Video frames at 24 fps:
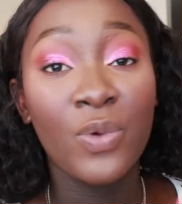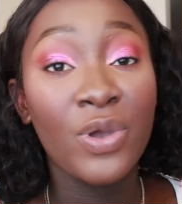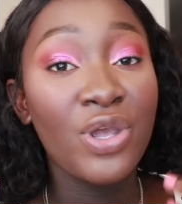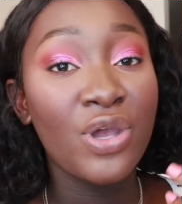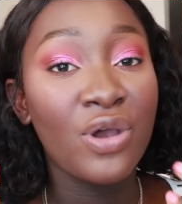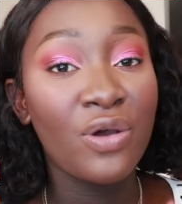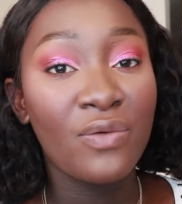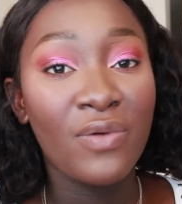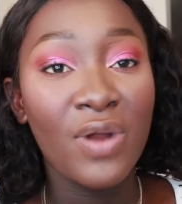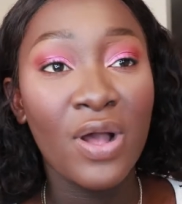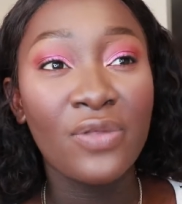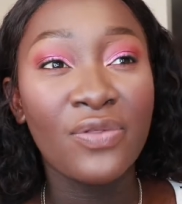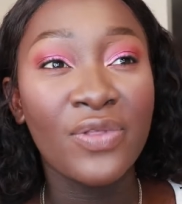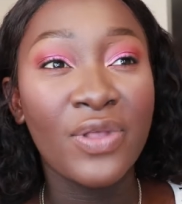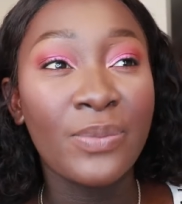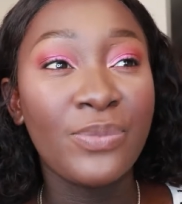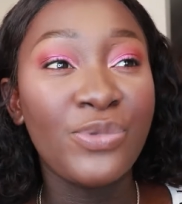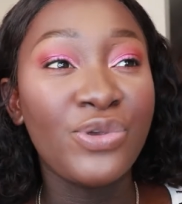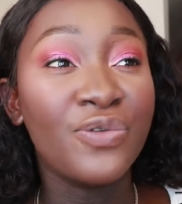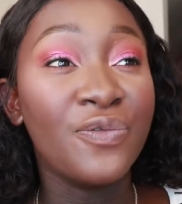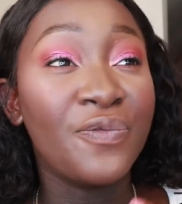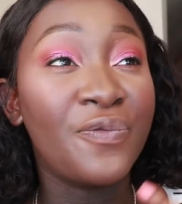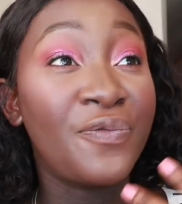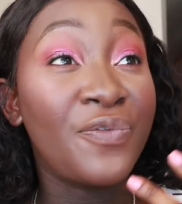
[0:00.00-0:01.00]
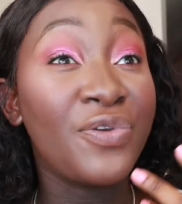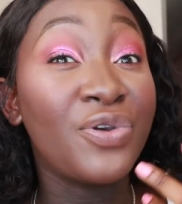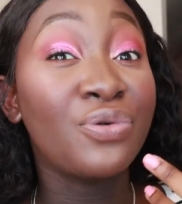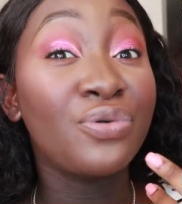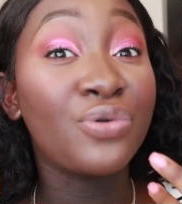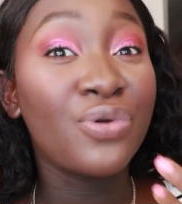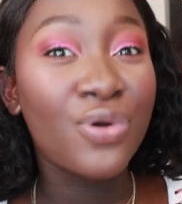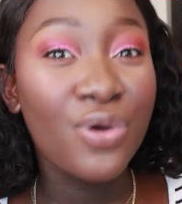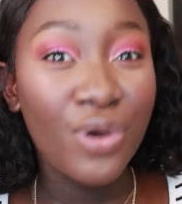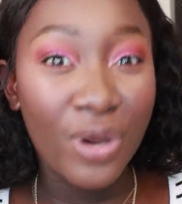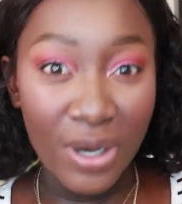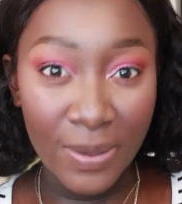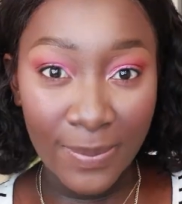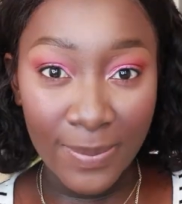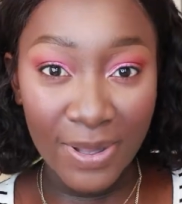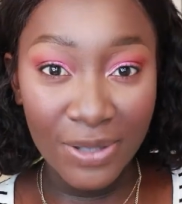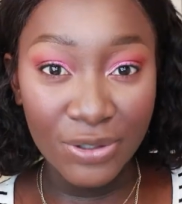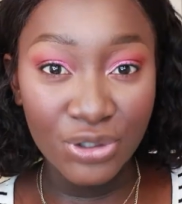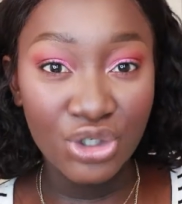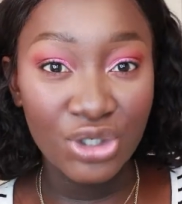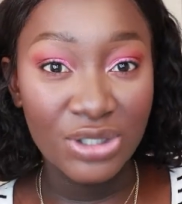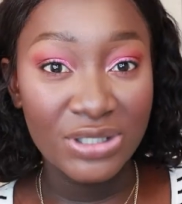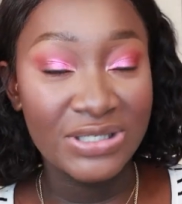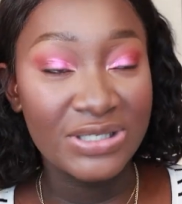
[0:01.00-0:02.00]
When you're around them, you feel good
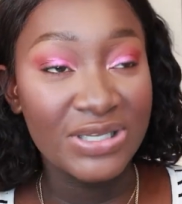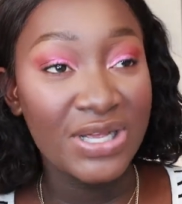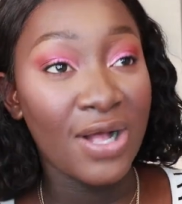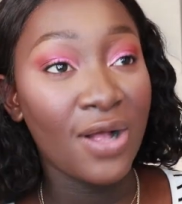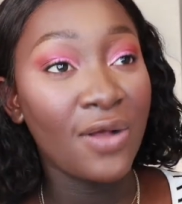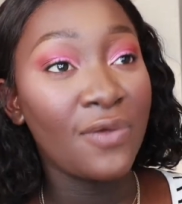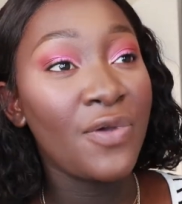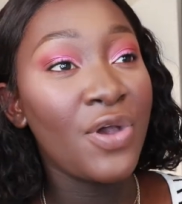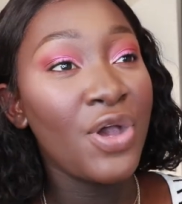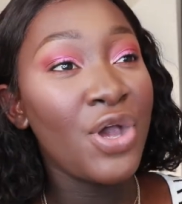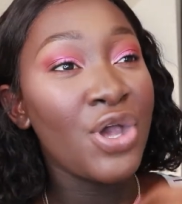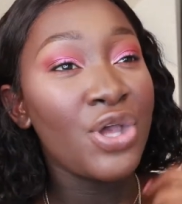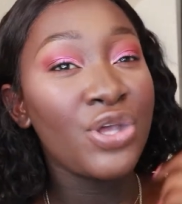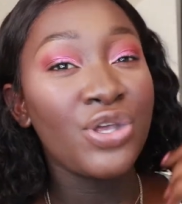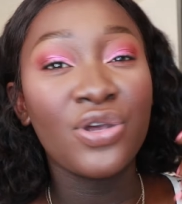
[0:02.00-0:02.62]
about yourself.